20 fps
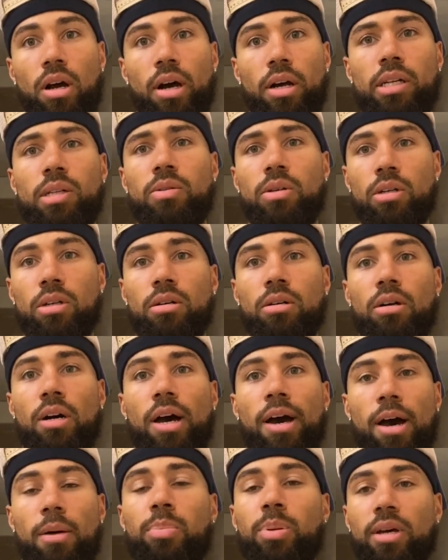It's really cool.
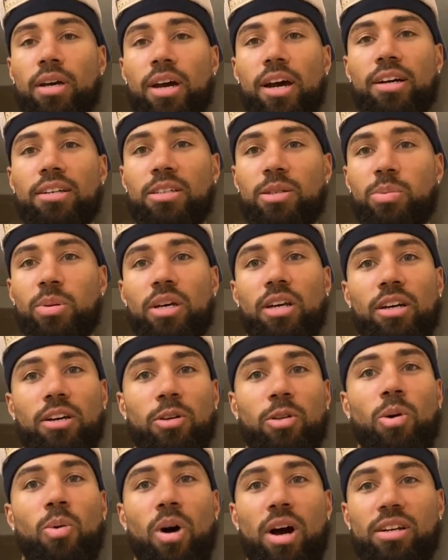I actually play like on
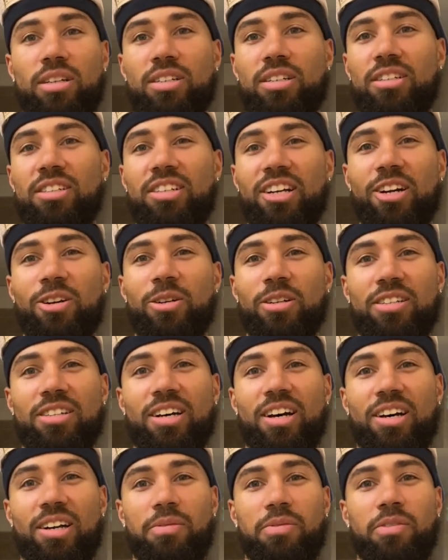the Washington General
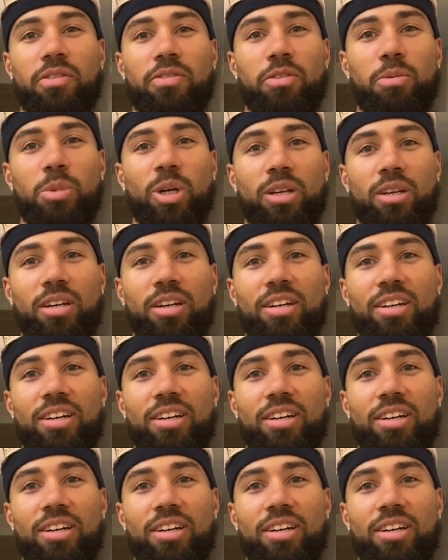side, if you're familiar.